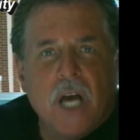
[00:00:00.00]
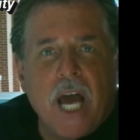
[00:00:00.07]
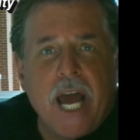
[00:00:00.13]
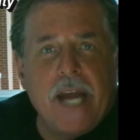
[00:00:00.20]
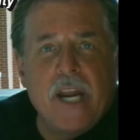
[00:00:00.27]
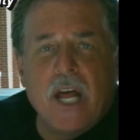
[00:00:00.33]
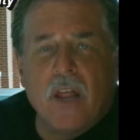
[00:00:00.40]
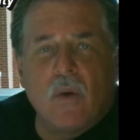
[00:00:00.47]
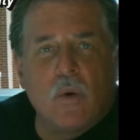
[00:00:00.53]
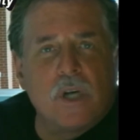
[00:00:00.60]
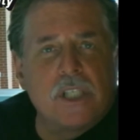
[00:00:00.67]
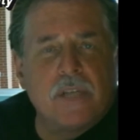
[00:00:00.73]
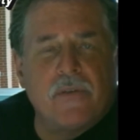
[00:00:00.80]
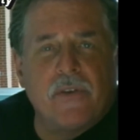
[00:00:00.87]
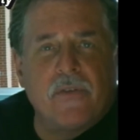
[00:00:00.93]
In other words,
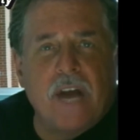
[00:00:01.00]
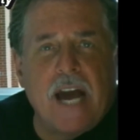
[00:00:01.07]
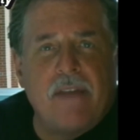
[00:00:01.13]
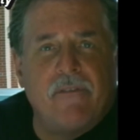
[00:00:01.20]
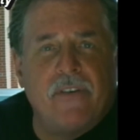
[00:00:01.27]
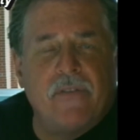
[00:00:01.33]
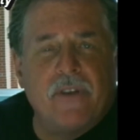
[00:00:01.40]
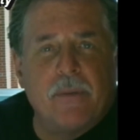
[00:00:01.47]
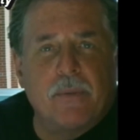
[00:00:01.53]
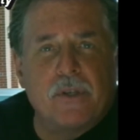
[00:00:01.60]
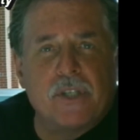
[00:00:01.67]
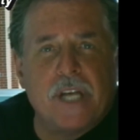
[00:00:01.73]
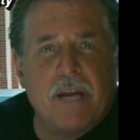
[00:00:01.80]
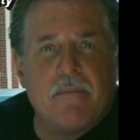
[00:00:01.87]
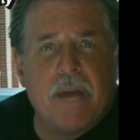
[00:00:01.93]
if you've got
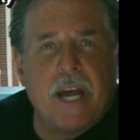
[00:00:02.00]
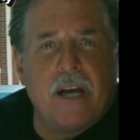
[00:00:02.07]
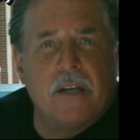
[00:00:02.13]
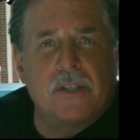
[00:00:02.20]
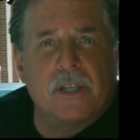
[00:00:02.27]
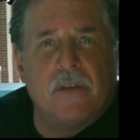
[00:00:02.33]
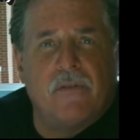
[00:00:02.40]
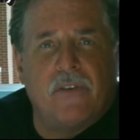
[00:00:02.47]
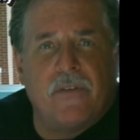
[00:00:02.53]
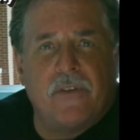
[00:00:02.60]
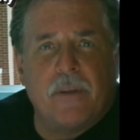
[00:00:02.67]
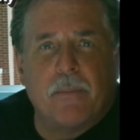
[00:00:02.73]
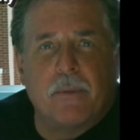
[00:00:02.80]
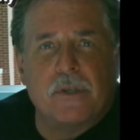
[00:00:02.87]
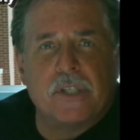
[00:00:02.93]
50% males and
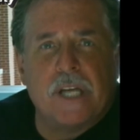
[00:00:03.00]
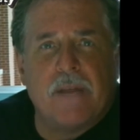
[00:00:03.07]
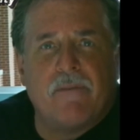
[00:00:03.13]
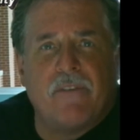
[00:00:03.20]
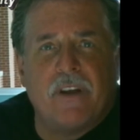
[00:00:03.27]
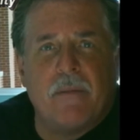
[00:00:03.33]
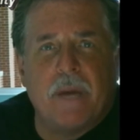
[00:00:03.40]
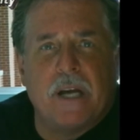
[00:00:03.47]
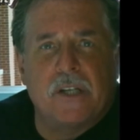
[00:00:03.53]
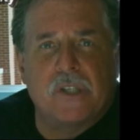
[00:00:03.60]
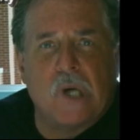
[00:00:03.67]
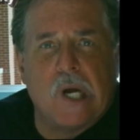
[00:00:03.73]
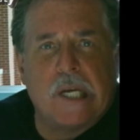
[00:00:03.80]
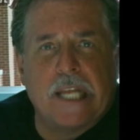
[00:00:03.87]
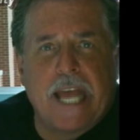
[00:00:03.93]
50% females
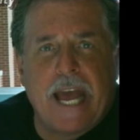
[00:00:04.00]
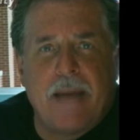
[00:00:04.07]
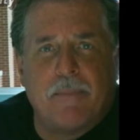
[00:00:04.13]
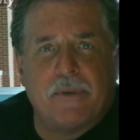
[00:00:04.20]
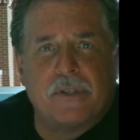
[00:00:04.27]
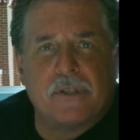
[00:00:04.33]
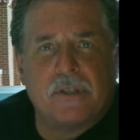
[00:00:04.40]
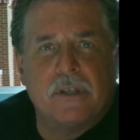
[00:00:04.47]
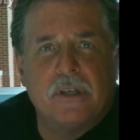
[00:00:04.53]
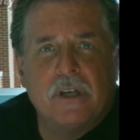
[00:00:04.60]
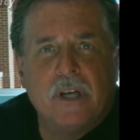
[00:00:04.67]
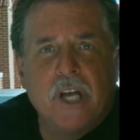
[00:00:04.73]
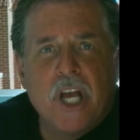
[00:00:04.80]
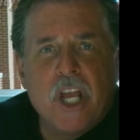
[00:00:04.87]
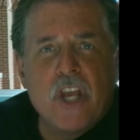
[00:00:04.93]
on campus,
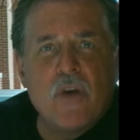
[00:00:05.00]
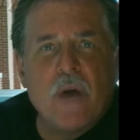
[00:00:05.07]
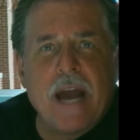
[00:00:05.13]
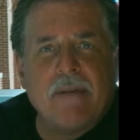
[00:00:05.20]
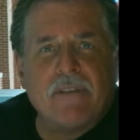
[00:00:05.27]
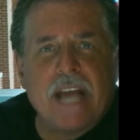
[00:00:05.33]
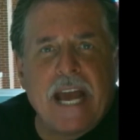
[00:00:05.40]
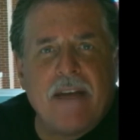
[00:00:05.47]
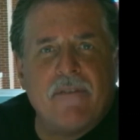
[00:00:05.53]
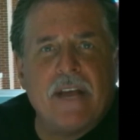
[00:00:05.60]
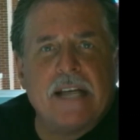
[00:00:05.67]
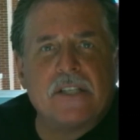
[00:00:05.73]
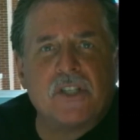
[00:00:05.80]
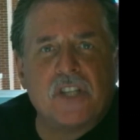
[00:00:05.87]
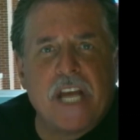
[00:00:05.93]
you have to have that
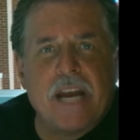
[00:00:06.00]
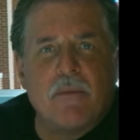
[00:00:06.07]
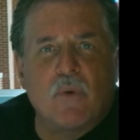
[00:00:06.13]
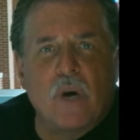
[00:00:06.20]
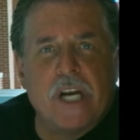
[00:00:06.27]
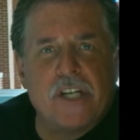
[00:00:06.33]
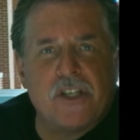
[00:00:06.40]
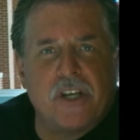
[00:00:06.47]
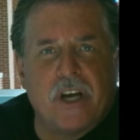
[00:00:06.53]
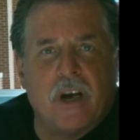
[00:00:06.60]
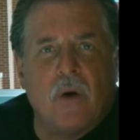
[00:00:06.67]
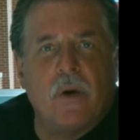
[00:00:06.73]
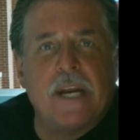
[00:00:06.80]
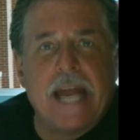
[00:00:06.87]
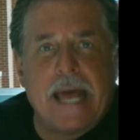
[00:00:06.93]
same ratio
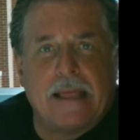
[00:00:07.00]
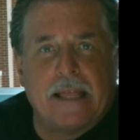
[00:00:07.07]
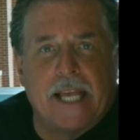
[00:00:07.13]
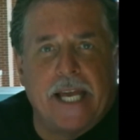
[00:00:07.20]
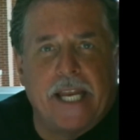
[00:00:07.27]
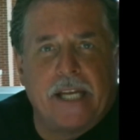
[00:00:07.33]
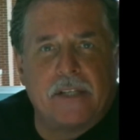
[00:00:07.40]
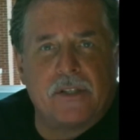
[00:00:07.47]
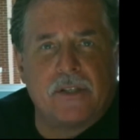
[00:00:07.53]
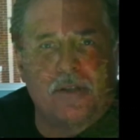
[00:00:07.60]
in athletics.